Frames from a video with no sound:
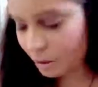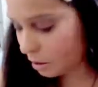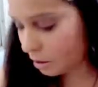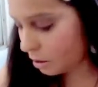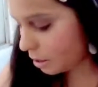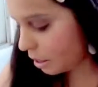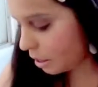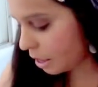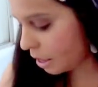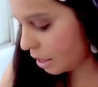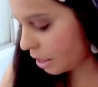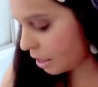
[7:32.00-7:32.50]

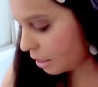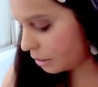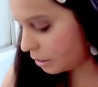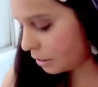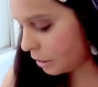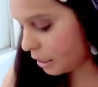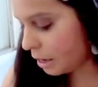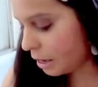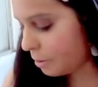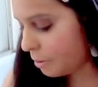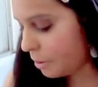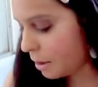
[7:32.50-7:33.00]
And it's a
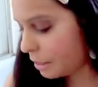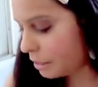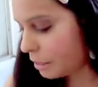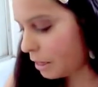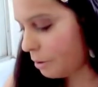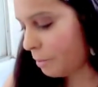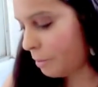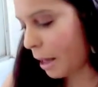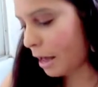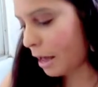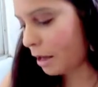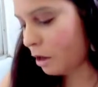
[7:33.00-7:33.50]
little bit
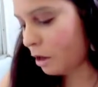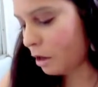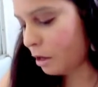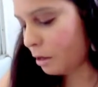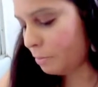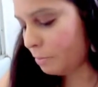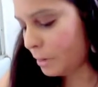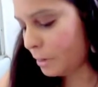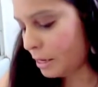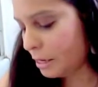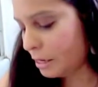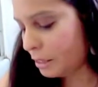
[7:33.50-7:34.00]
in my
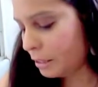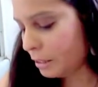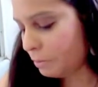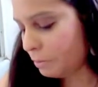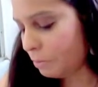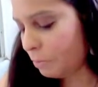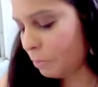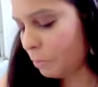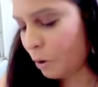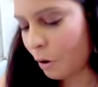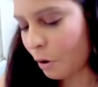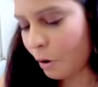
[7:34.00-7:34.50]
cookies
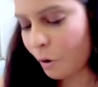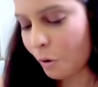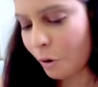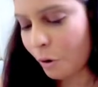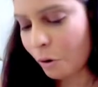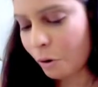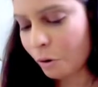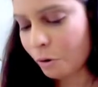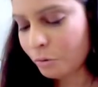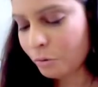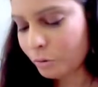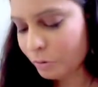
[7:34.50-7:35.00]

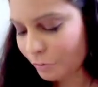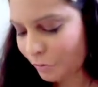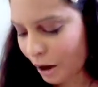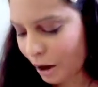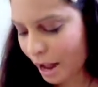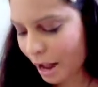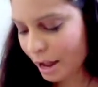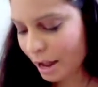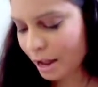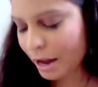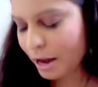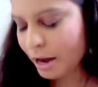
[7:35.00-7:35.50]
bowl
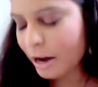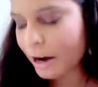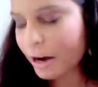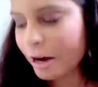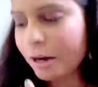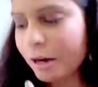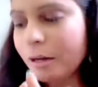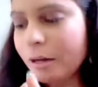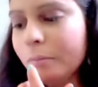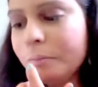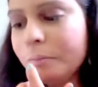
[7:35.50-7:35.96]
right here